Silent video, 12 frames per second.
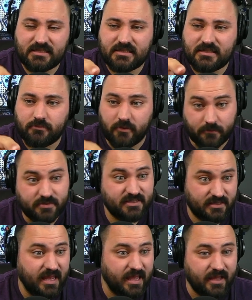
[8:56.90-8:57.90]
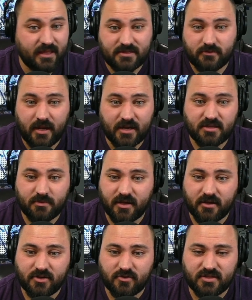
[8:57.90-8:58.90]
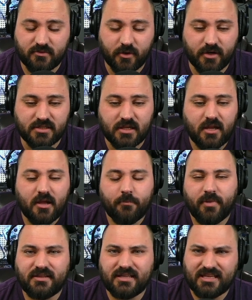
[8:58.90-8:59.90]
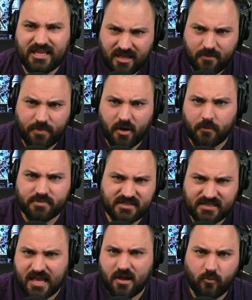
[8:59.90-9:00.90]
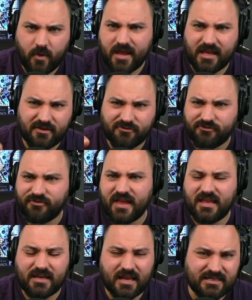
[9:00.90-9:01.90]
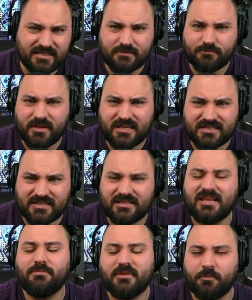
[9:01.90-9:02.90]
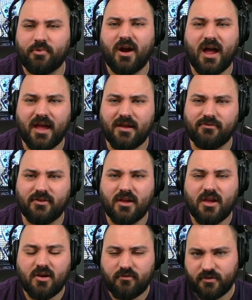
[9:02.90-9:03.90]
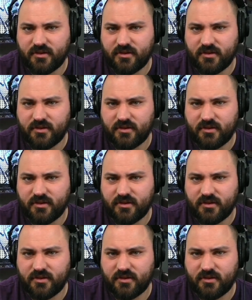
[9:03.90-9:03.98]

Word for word: well, slay, I guess would actually be a good choice of words, but to keep up, stay awake, and fight and be sleep deprived for the